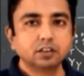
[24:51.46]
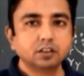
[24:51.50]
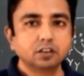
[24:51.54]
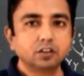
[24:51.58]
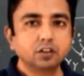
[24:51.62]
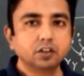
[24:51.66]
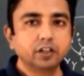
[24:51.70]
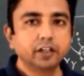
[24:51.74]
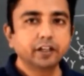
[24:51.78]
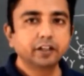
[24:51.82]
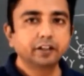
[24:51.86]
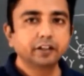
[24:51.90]

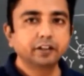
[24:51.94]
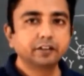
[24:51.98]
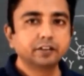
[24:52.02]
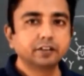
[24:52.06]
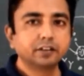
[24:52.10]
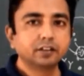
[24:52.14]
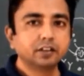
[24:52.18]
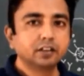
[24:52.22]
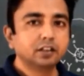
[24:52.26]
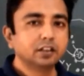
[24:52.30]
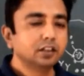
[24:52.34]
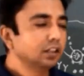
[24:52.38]
Okay.
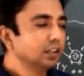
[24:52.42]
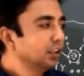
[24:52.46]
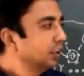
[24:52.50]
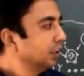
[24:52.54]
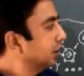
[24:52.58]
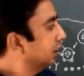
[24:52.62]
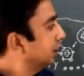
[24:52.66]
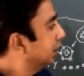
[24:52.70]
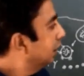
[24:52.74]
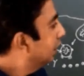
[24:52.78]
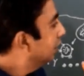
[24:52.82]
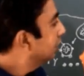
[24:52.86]

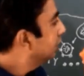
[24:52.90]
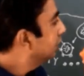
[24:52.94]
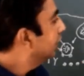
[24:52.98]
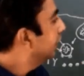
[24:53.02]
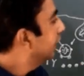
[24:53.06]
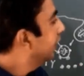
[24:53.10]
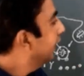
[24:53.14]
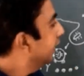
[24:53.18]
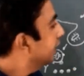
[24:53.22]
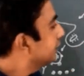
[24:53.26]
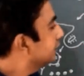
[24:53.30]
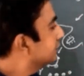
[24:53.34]
Now the
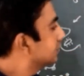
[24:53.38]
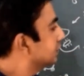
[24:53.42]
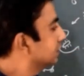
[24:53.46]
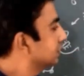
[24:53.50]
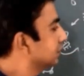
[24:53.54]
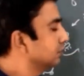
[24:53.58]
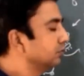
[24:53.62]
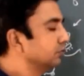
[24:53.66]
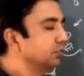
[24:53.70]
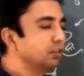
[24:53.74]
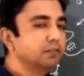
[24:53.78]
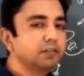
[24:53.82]
next
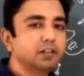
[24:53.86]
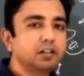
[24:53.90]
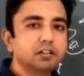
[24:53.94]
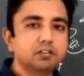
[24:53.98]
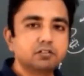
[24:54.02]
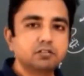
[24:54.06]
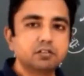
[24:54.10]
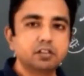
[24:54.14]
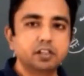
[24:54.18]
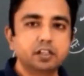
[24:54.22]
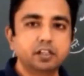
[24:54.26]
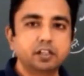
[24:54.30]
we will
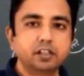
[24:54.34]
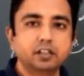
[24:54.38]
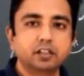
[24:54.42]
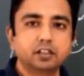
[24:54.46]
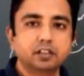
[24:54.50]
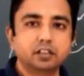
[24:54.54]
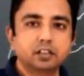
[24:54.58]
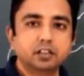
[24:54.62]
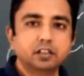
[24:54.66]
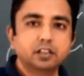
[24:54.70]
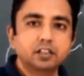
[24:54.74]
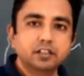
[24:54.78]
see
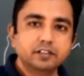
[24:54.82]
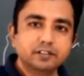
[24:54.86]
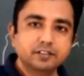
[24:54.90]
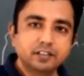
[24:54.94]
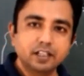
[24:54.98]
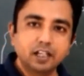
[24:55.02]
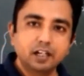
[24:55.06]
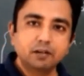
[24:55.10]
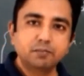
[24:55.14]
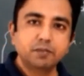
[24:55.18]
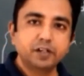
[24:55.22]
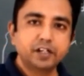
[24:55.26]

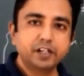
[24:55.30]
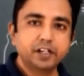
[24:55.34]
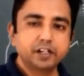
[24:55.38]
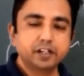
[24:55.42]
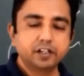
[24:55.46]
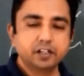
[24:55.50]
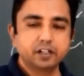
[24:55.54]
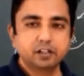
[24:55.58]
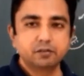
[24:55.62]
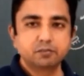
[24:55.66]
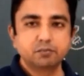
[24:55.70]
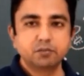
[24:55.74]

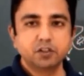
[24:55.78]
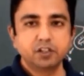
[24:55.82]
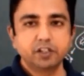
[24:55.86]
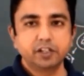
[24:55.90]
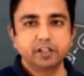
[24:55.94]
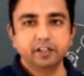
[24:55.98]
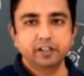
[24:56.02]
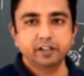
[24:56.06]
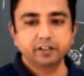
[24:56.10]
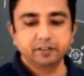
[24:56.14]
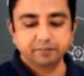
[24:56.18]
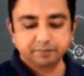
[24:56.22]
cell-mediated
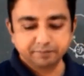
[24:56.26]
immunity.